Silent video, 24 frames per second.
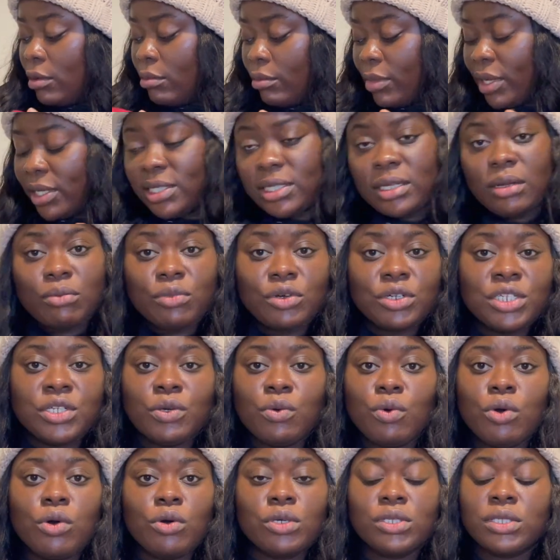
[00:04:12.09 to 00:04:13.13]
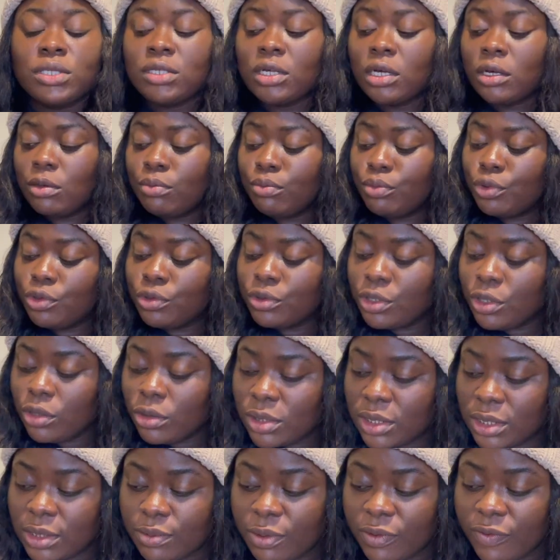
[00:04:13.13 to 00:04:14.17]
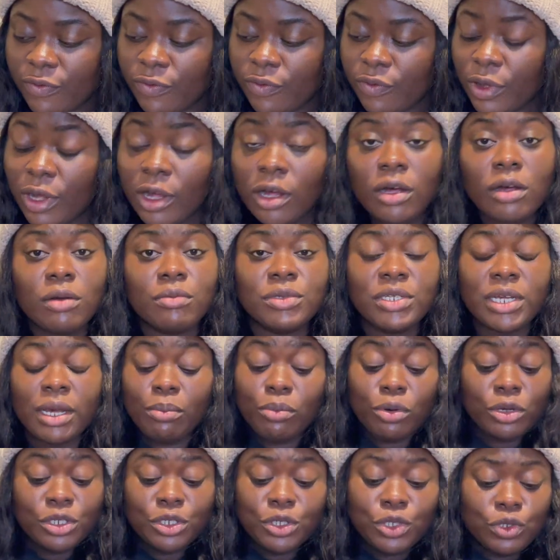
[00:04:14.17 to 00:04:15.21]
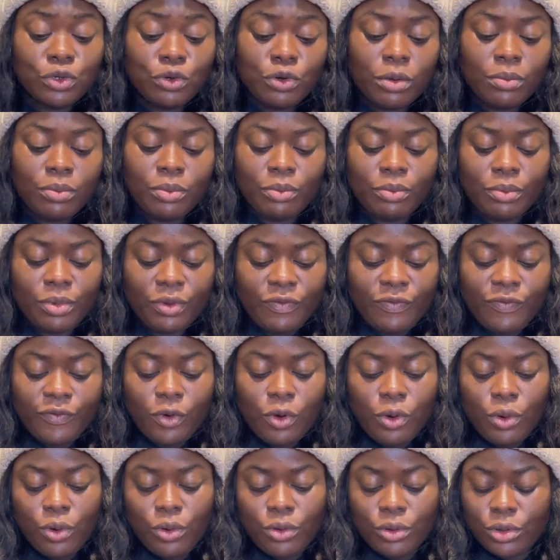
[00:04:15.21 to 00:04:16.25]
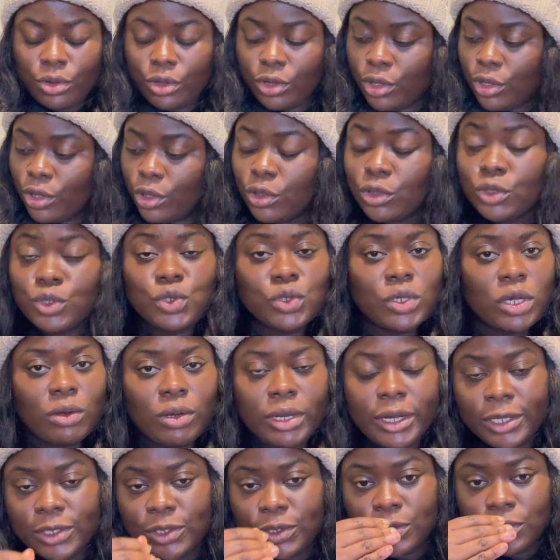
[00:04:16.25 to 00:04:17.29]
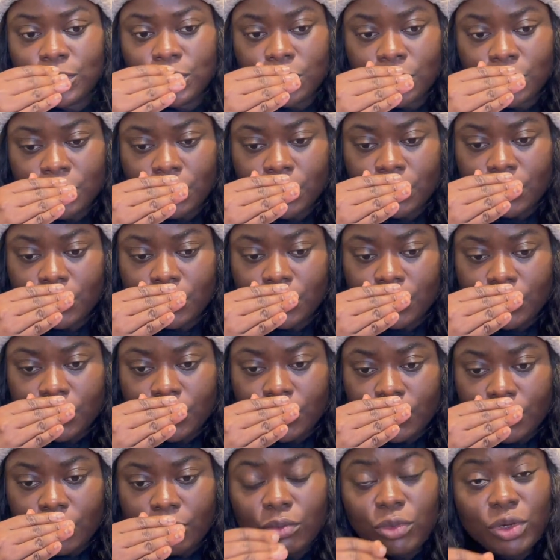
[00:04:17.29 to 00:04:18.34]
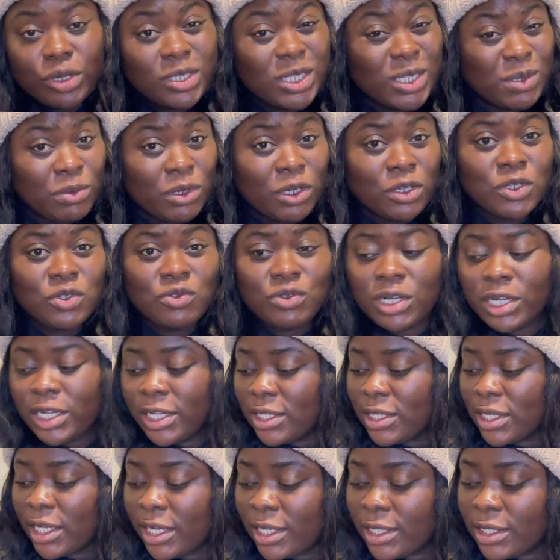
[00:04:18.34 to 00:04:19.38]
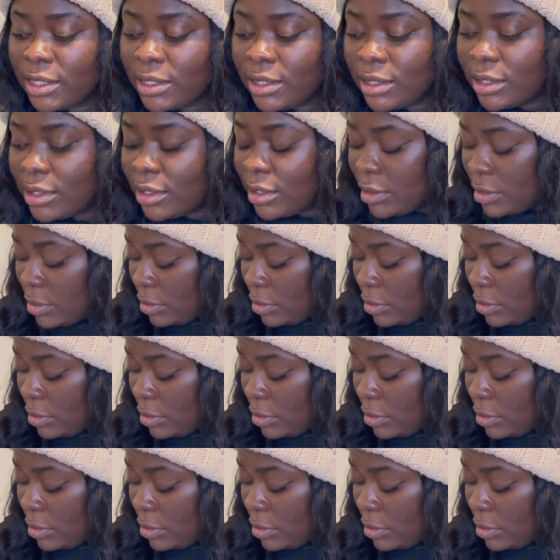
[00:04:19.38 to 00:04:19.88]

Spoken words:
Bath and Body Works products, their body scrub before, so I'll let you know. Well, it smells really nice.